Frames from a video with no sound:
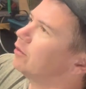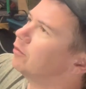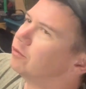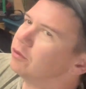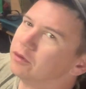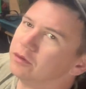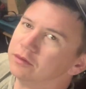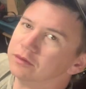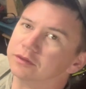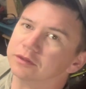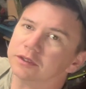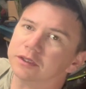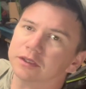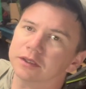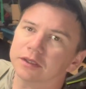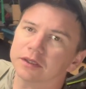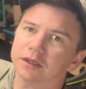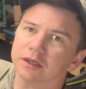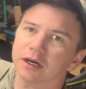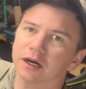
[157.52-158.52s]
volt
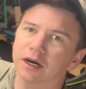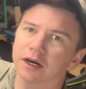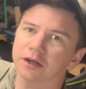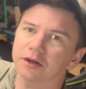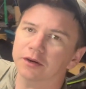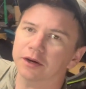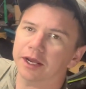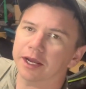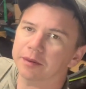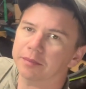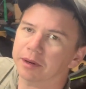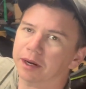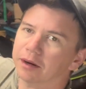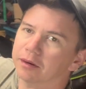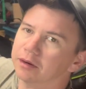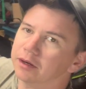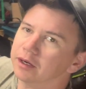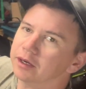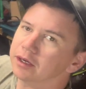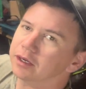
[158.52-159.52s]
100 amp
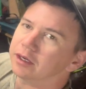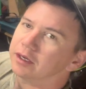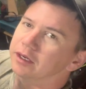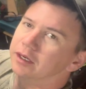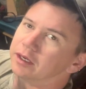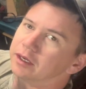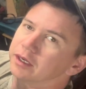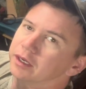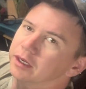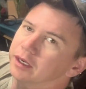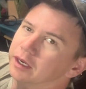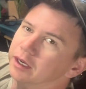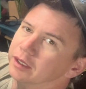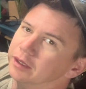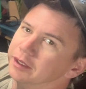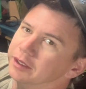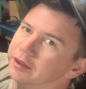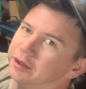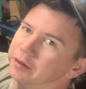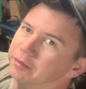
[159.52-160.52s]
hour
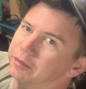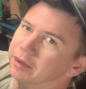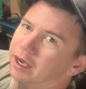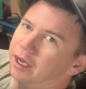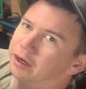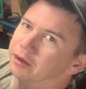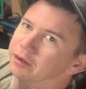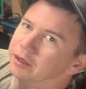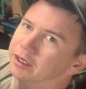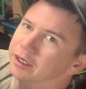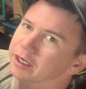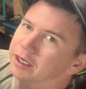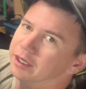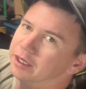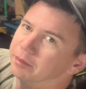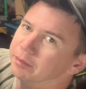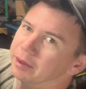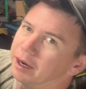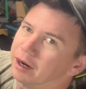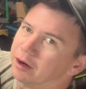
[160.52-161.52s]
lithium battery in the
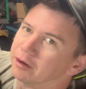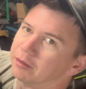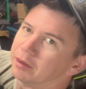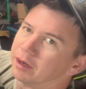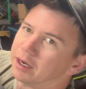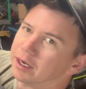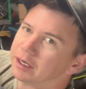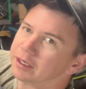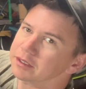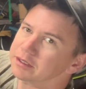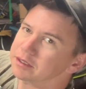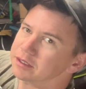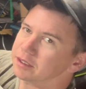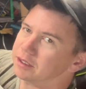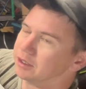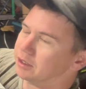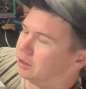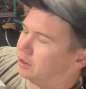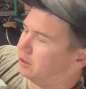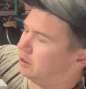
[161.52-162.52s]
power box.
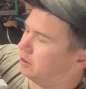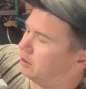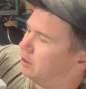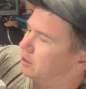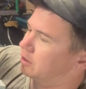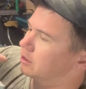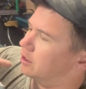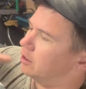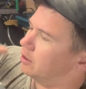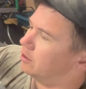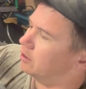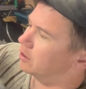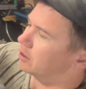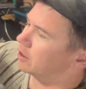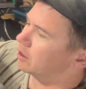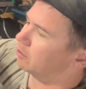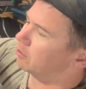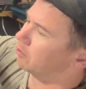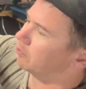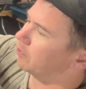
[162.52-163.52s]
That's got a
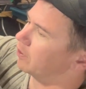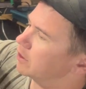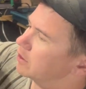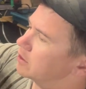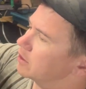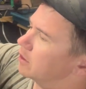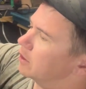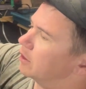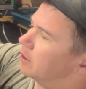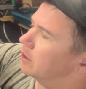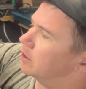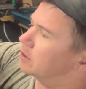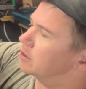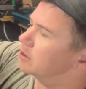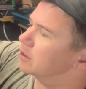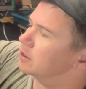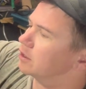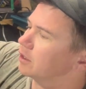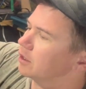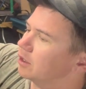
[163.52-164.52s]
couple fancy things
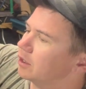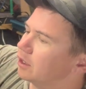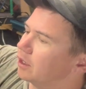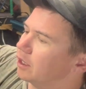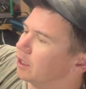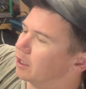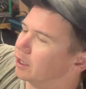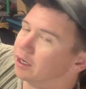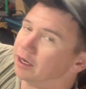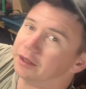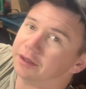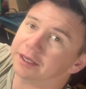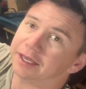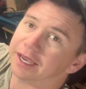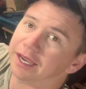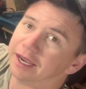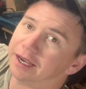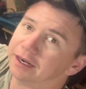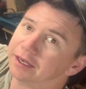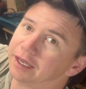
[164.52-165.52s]
I got at the
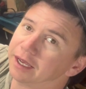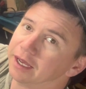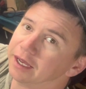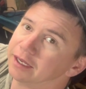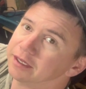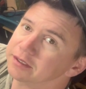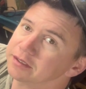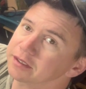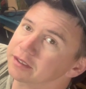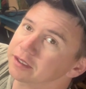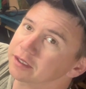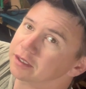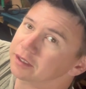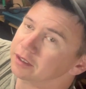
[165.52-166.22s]
CanCast